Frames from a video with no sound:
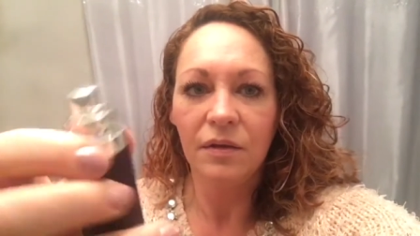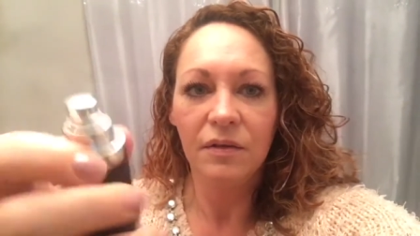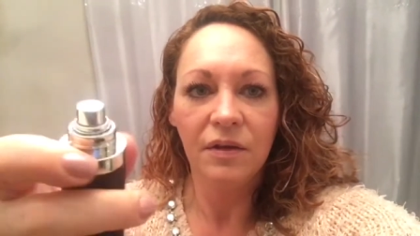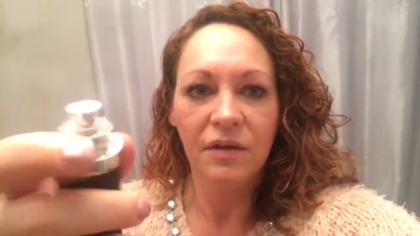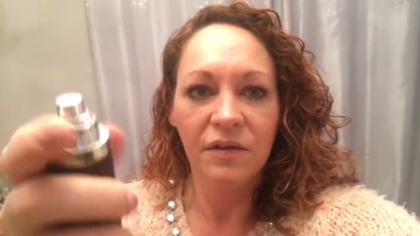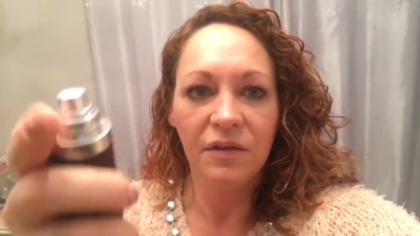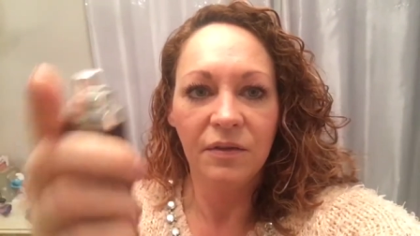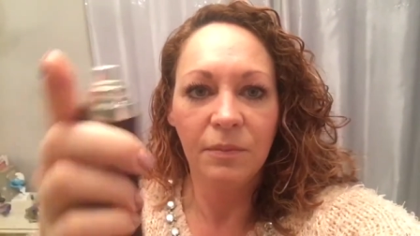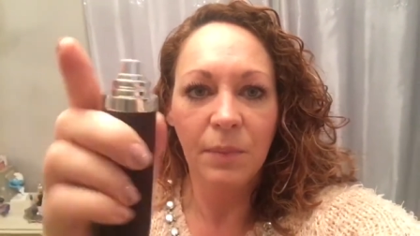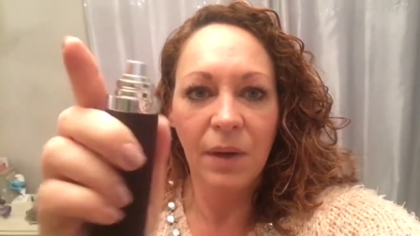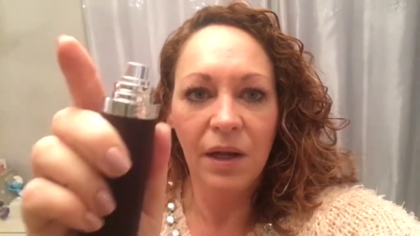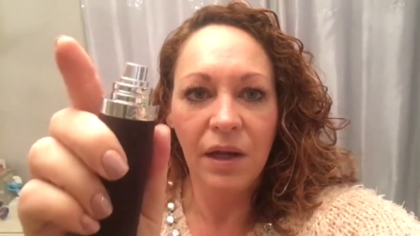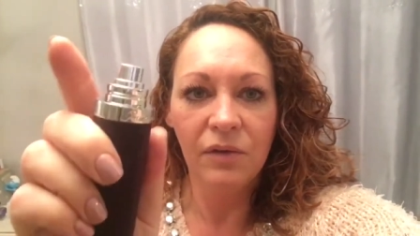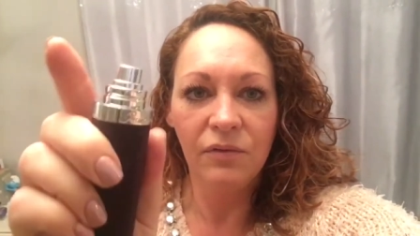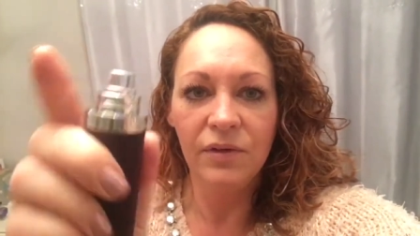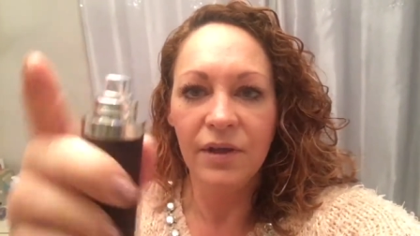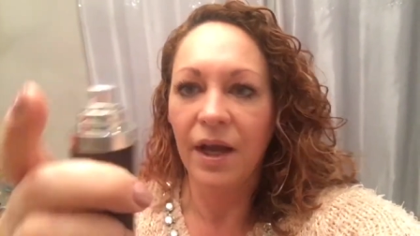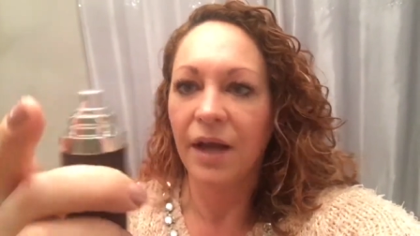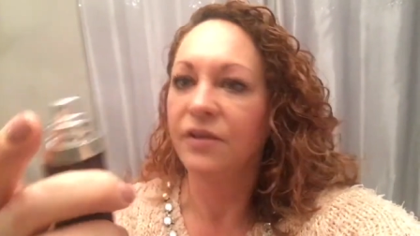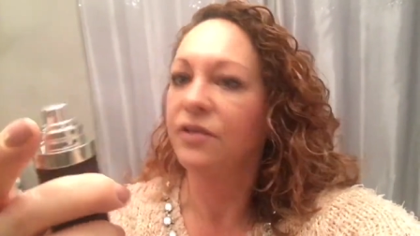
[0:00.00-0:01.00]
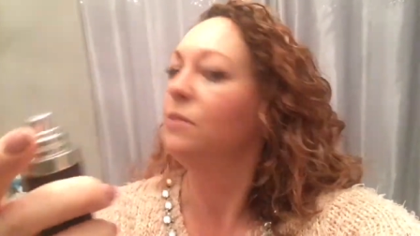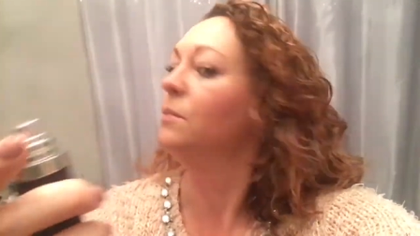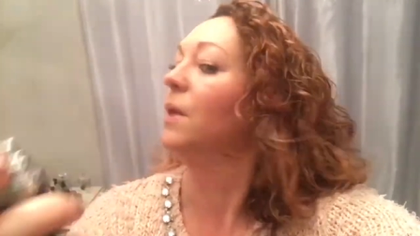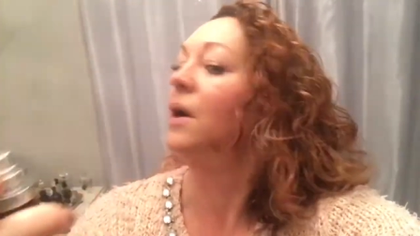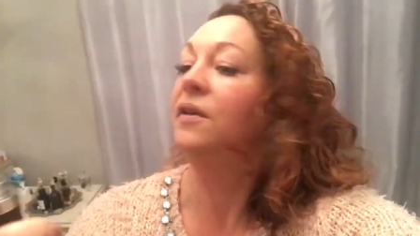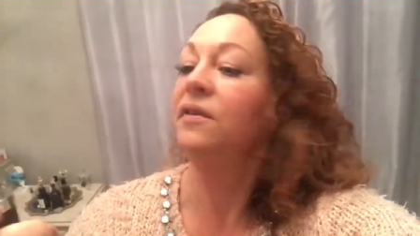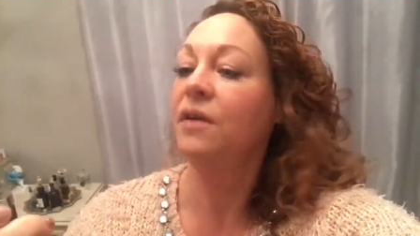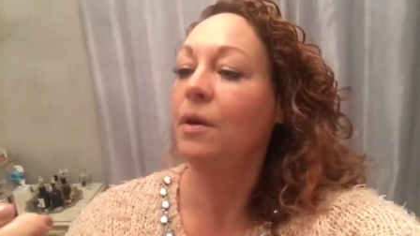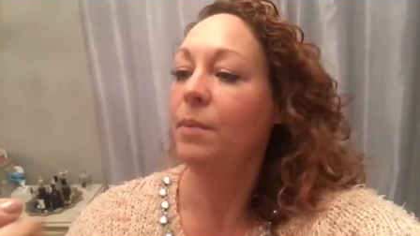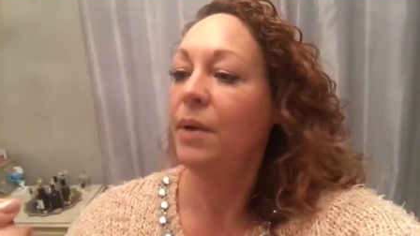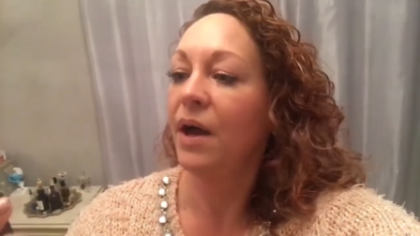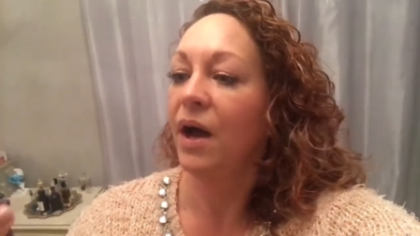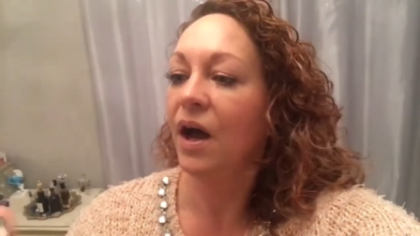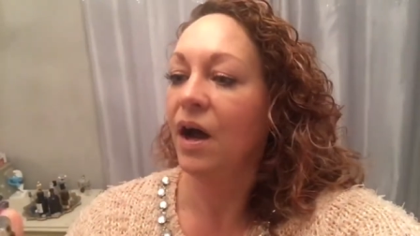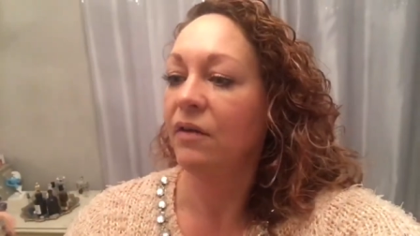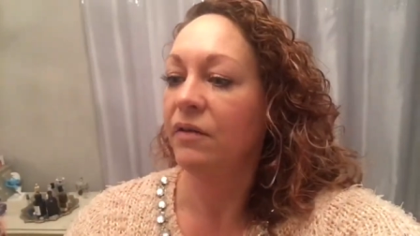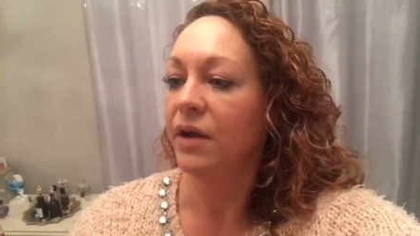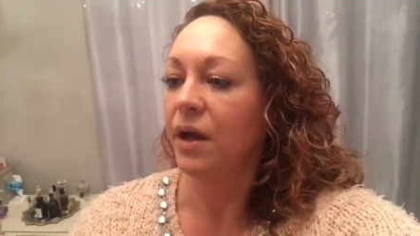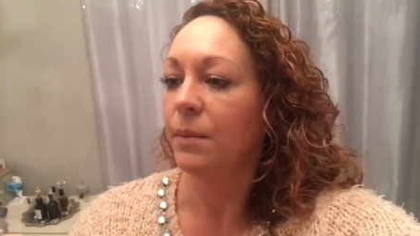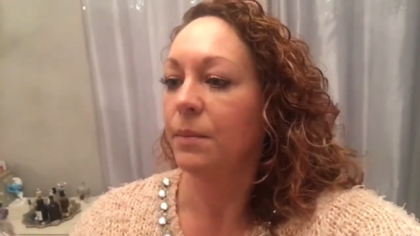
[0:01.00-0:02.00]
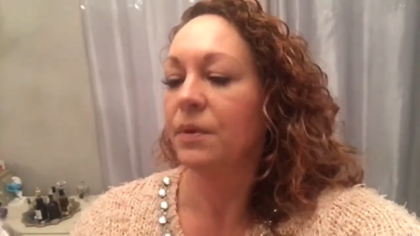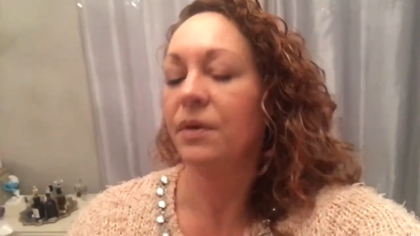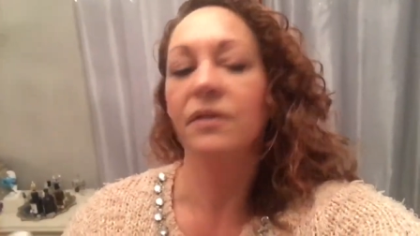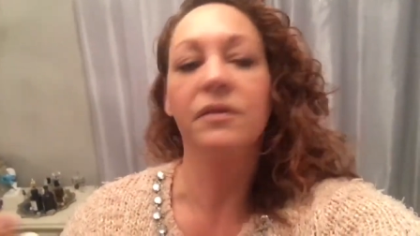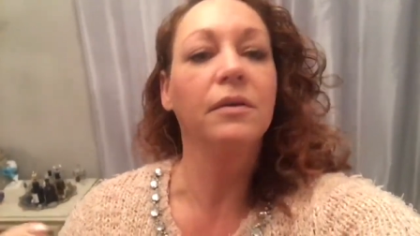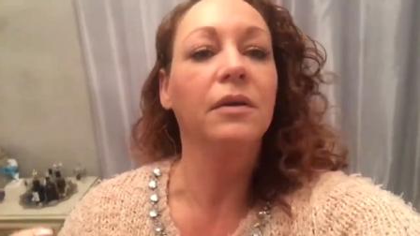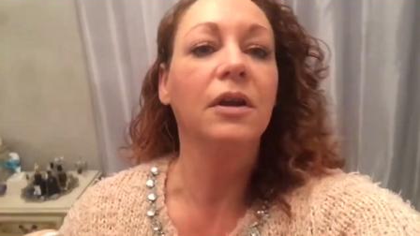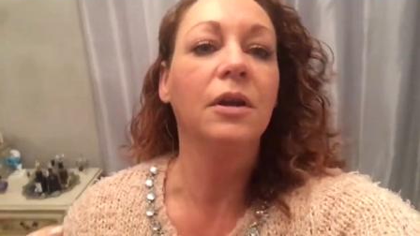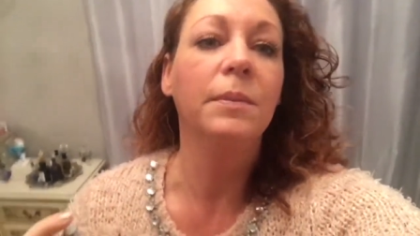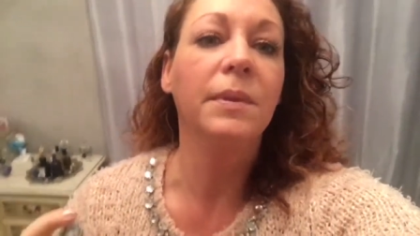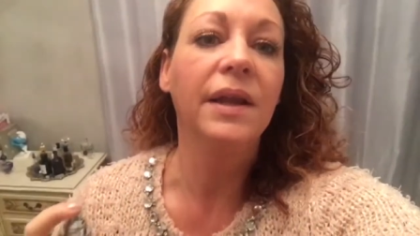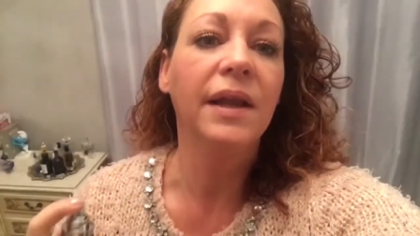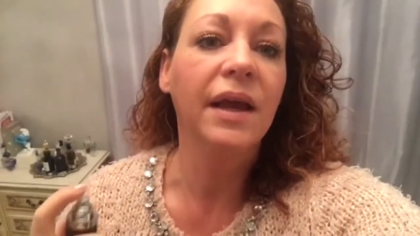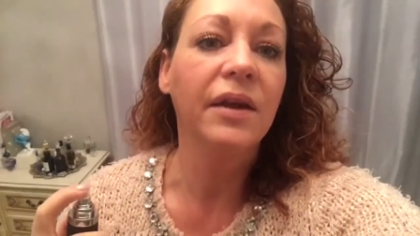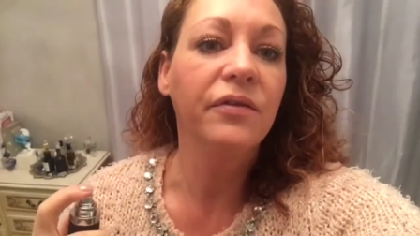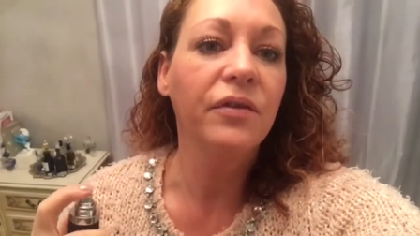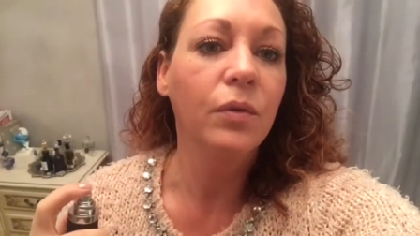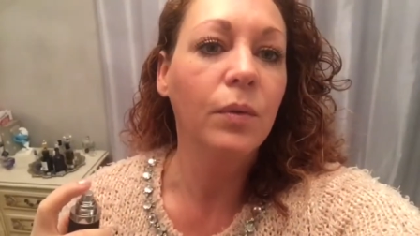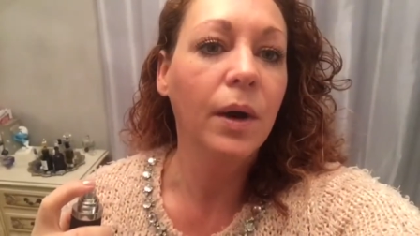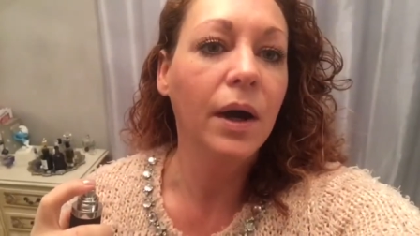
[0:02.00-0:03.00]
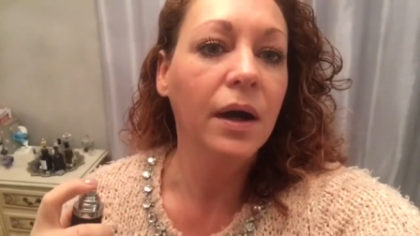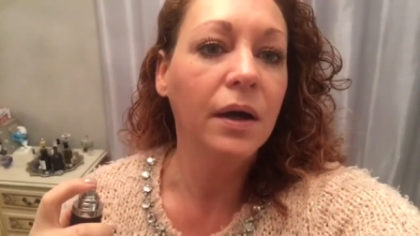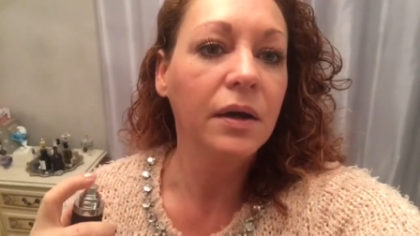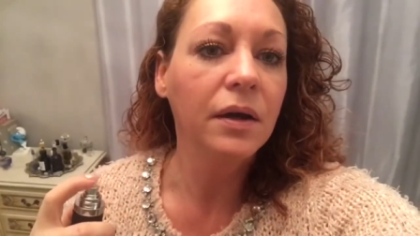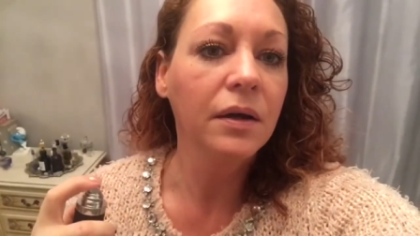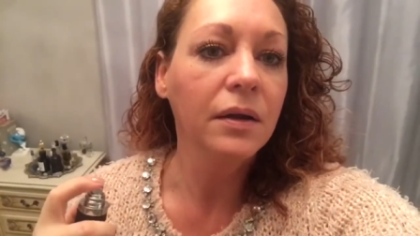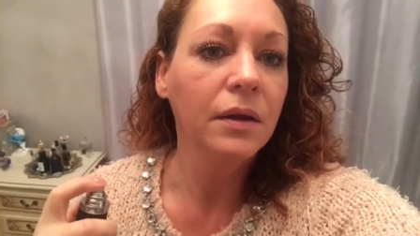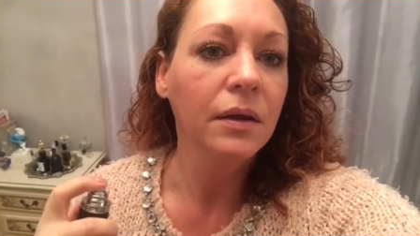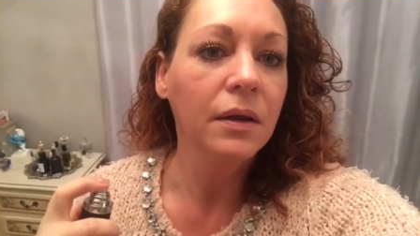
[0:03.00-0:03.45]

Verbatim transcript: This is my lovely atomizer. I better hurry up because I'm going to be late for work.